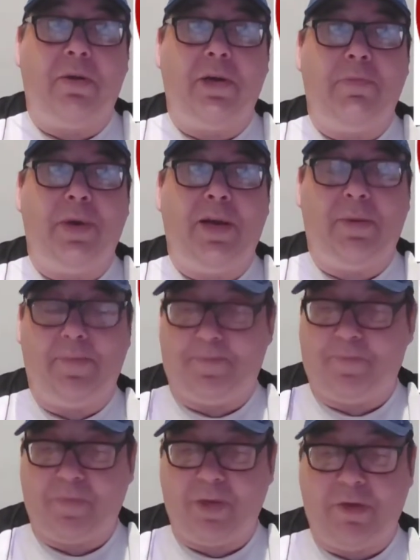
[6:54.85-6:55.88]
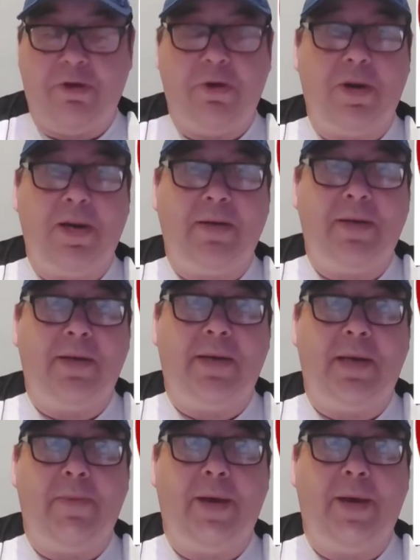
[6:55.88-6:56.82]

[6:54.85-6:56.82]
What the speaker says: He's been thrown into the deep